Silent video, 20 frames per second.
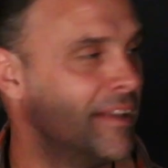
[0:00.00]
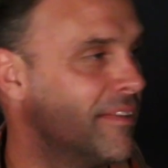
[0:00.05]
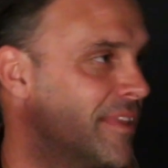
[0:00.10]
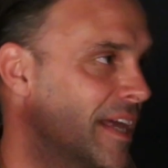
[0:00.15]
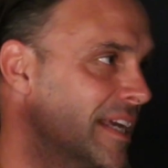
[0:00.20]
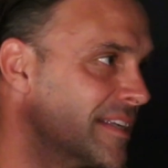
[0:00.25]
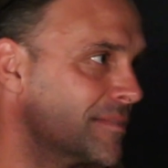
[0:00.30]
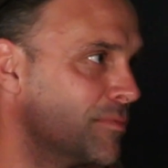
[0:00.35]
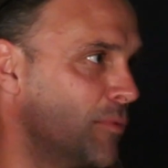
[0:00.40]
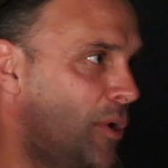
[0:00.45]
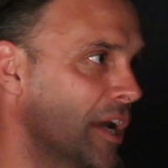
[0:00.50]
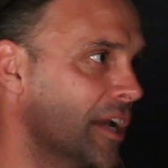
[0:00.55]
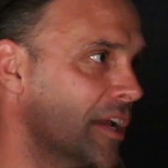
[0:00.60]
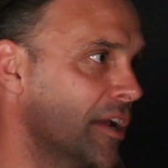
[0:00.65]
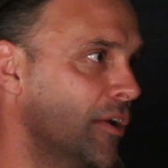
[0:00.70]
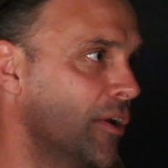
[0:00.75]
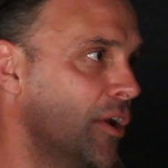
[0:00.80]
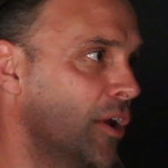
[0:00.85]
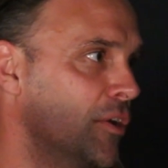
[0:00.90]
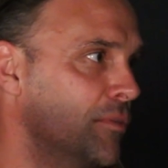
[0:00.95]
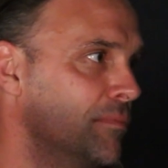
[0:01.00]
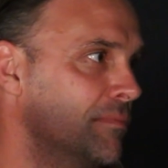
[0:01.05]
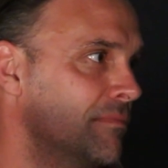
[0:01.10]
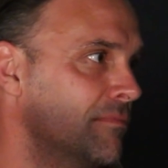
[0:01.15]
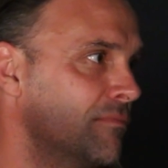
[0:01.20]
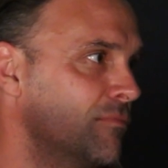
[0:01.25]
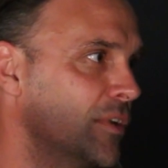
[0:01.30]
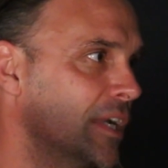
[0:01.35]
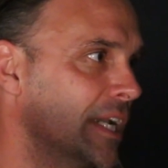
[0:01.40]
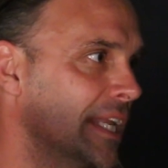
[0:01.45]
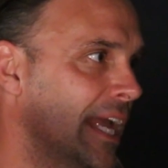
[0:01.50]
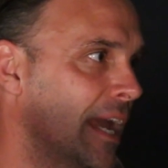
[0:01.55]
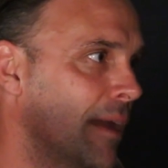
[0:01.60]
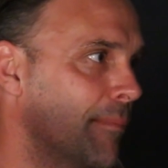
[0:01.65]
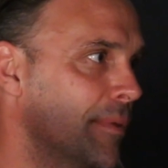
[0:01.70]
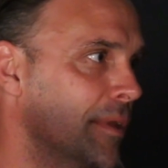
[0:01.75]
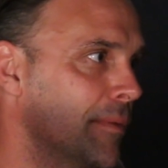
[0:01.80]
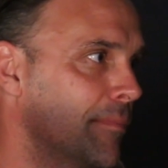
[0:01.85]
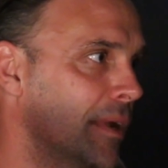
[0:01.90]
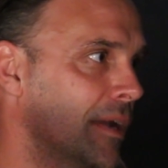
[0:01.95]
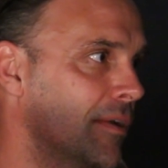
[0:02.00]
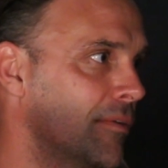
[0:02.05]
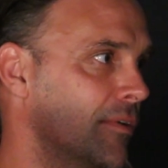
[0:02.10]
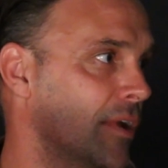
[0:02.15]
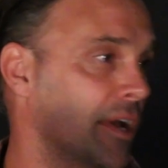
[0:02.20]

That's what I go home really happy about.